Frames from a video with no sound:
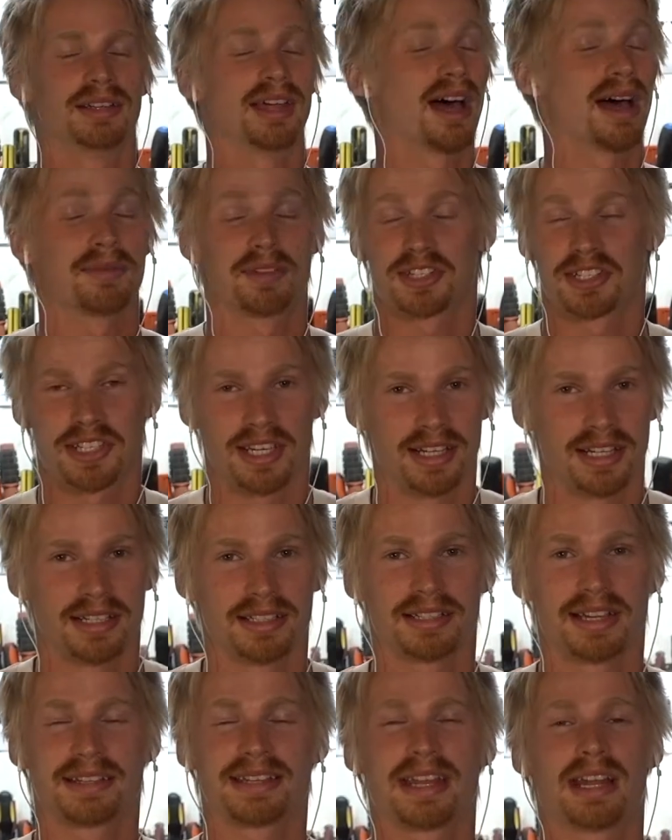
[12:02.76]
Nah, I'm just kidding.
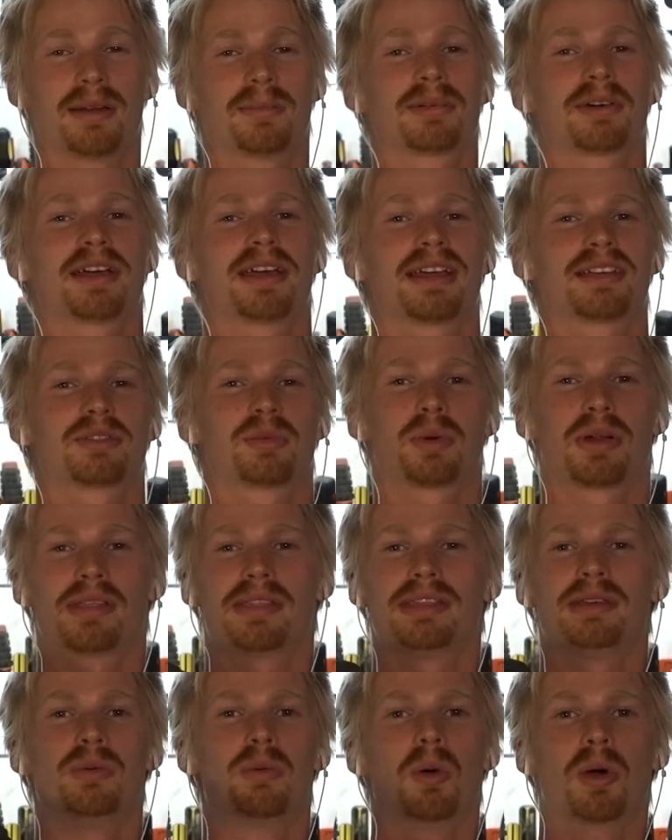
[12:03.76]
Titanium probably has one of
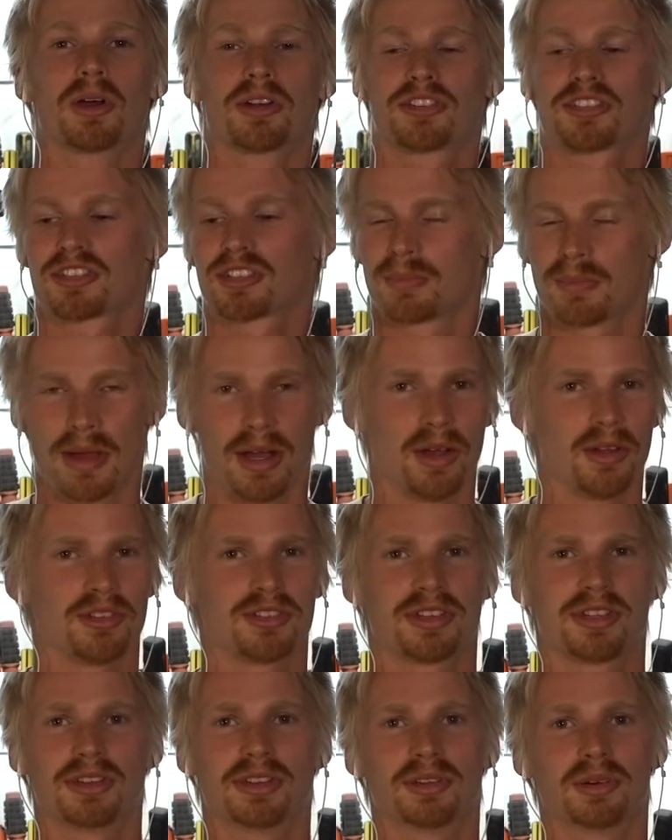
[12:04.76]
the worst
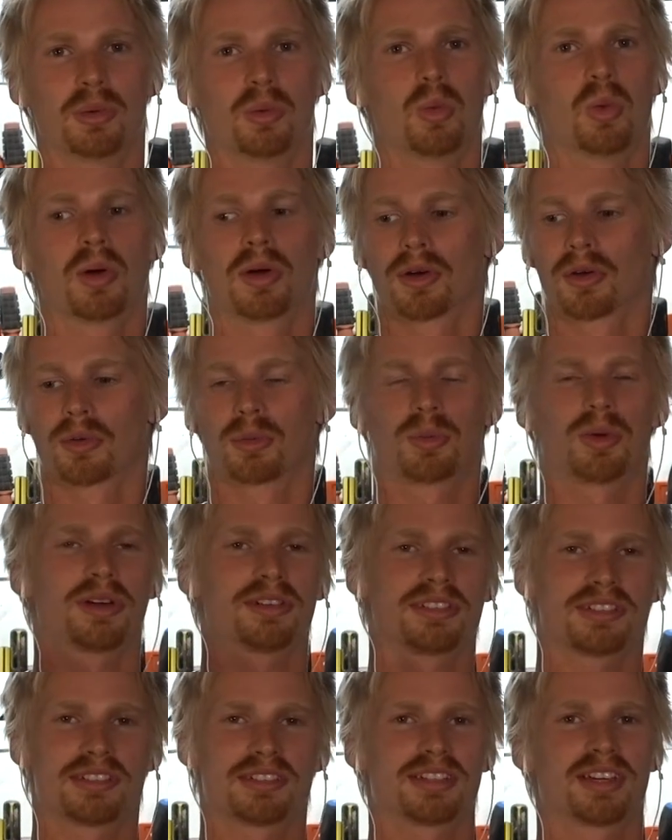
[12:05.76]
smells in the world
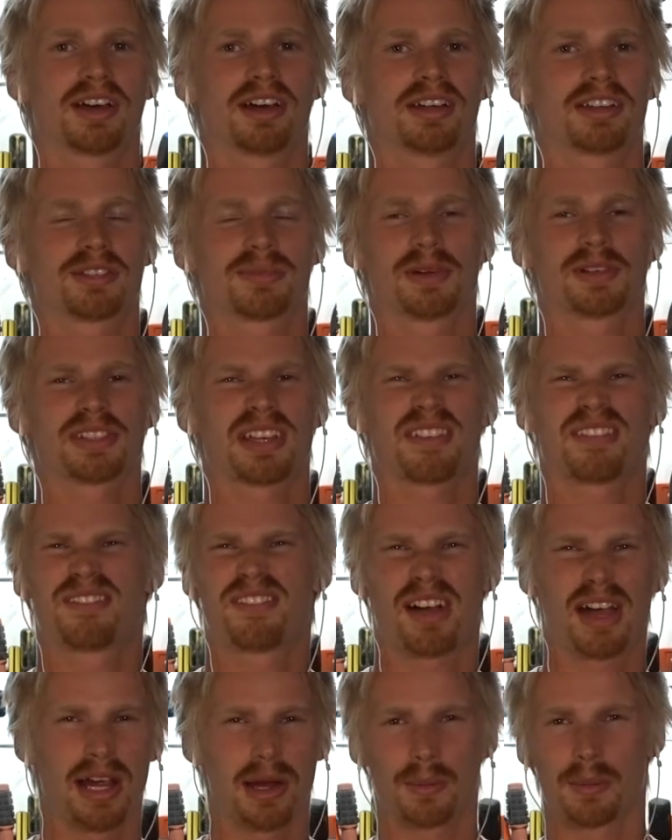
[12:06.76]
once it's cut. It smells like
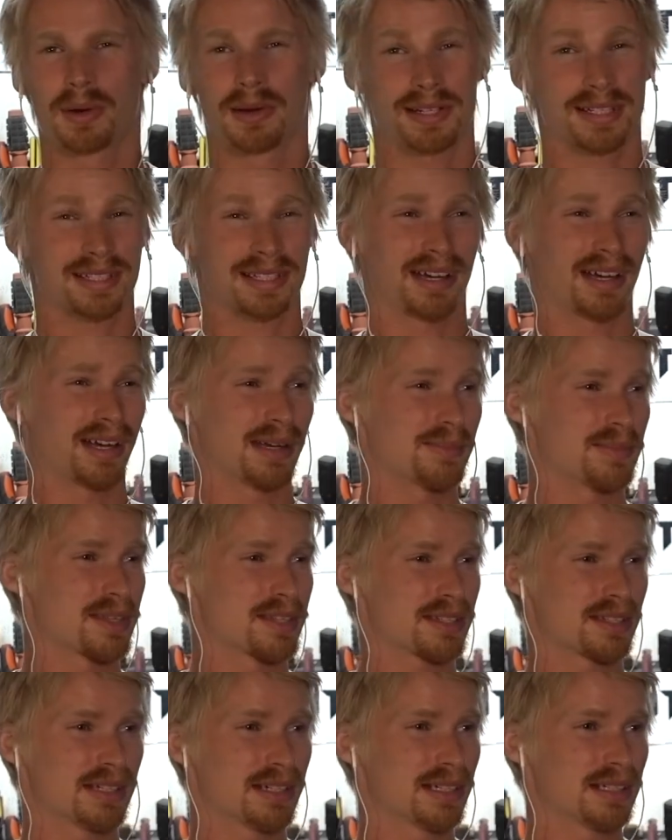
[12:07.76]
fireworks
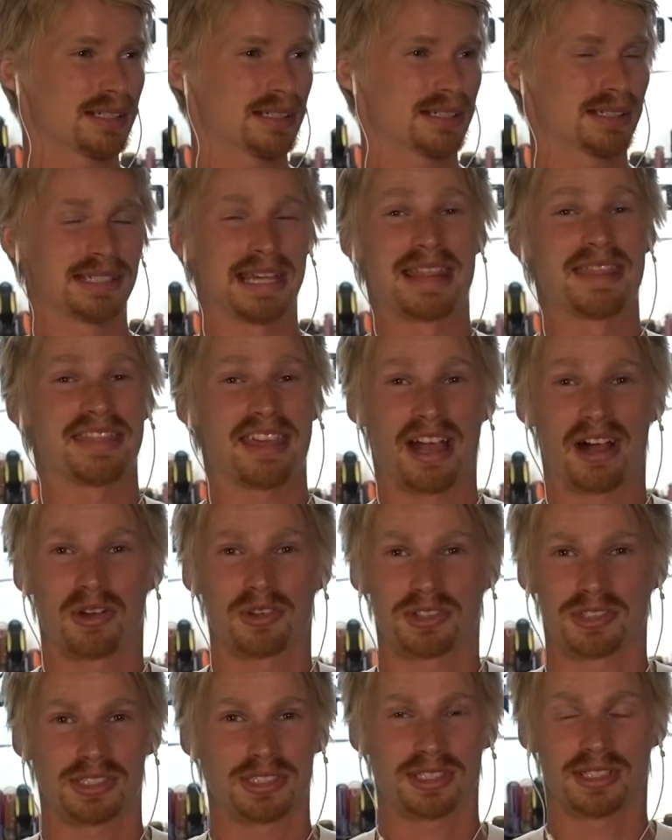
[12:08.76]
times
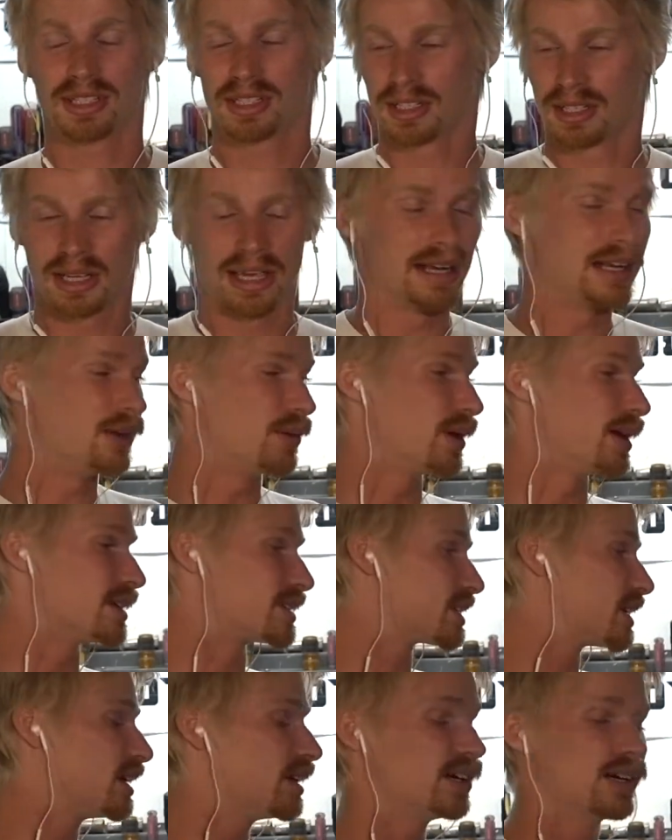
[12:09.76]
10,000.
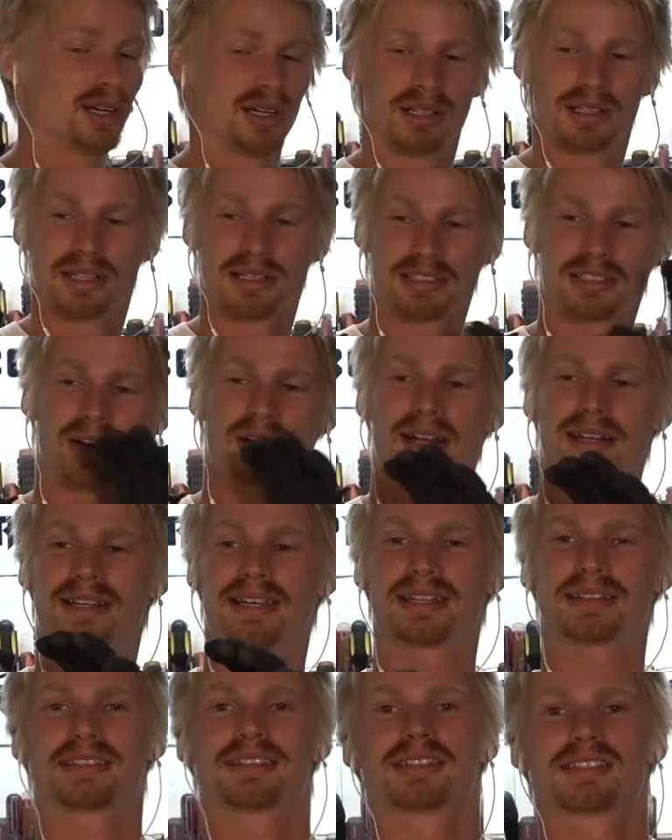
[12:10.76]
Anyways, let's go ahead and
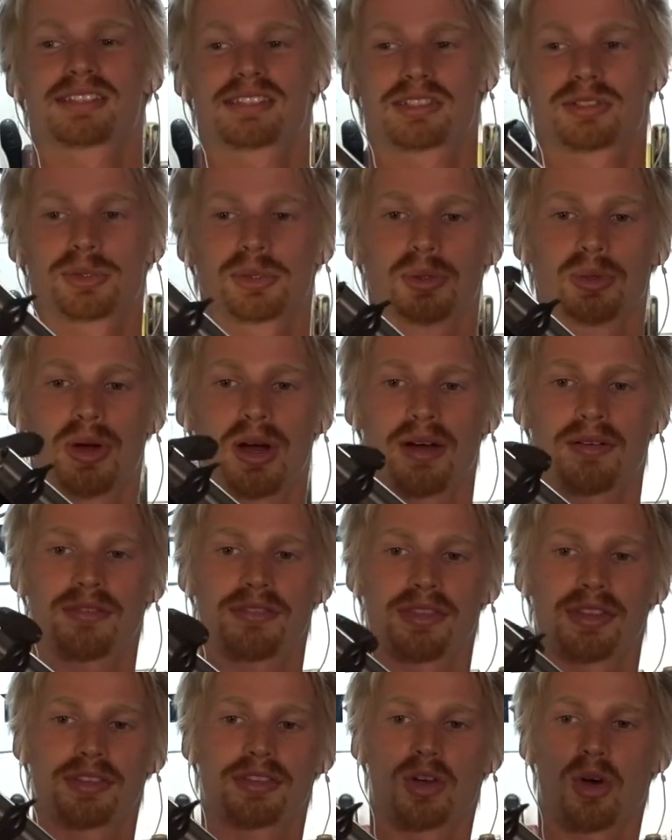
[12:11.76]
get this screw
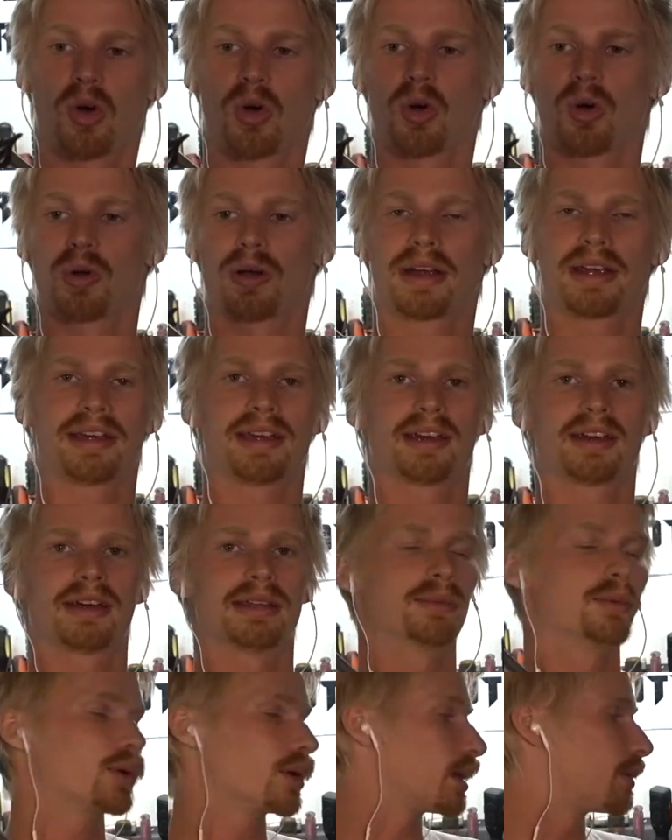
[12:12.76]
off this hole right here,
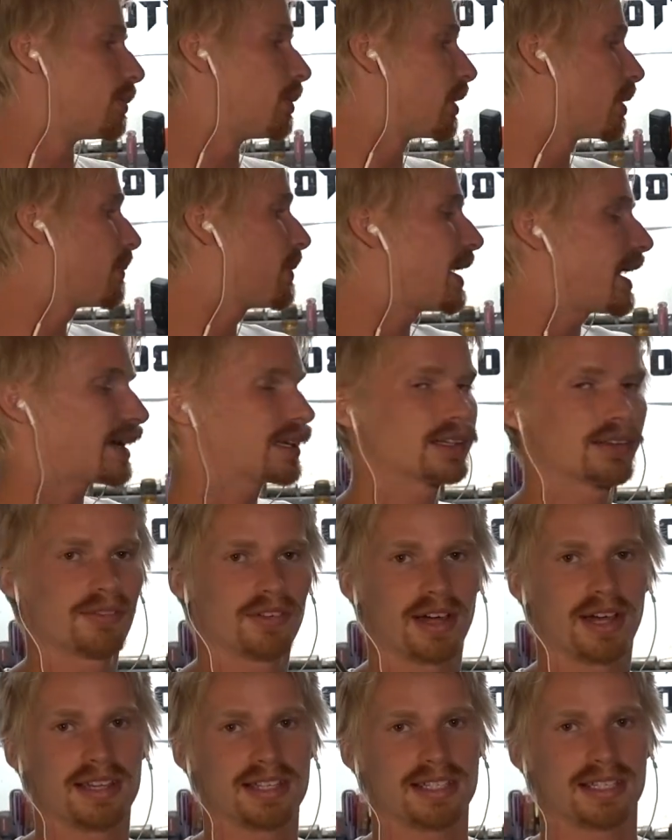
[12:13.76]
and then we're gonna put it back in the
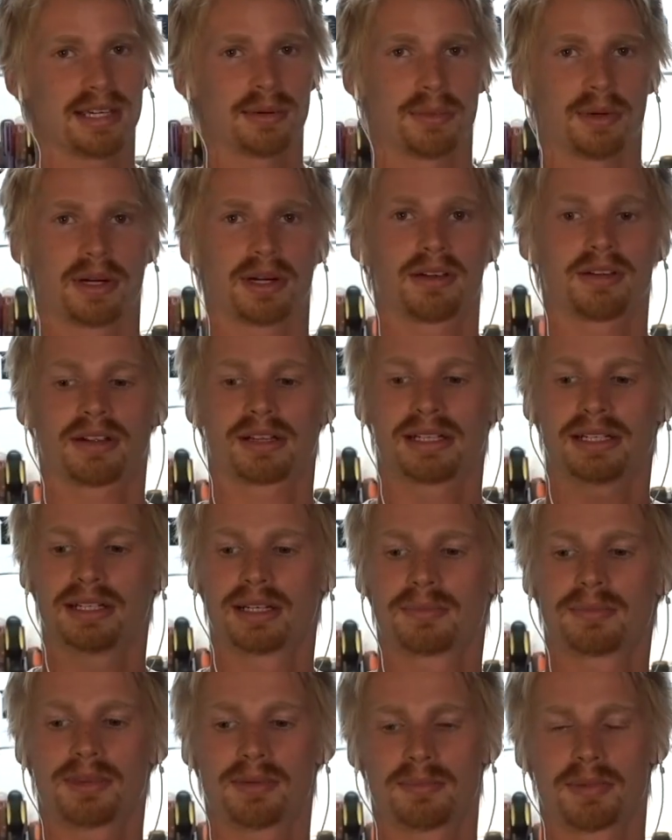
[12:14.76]
vise, and we're gonna clean
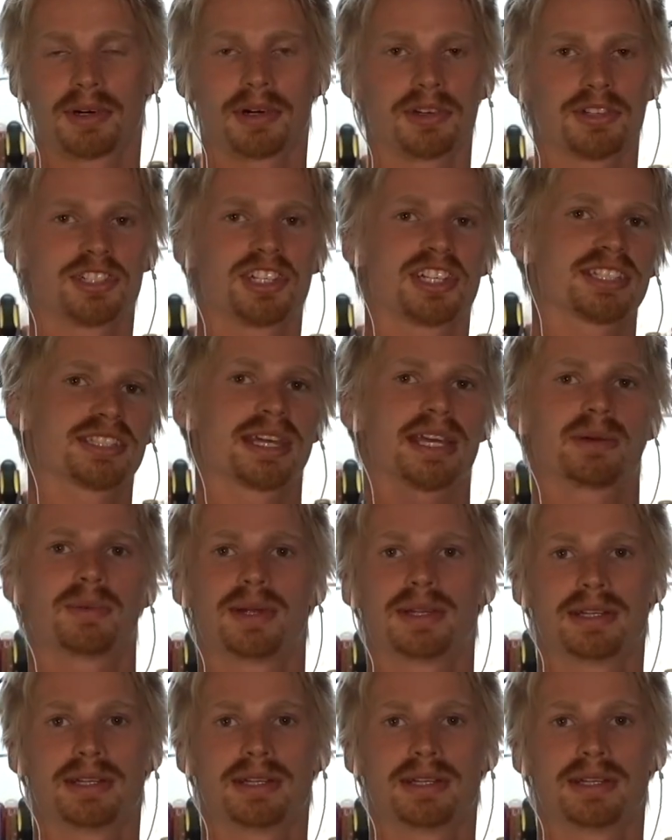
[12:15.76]
up the burrs just like we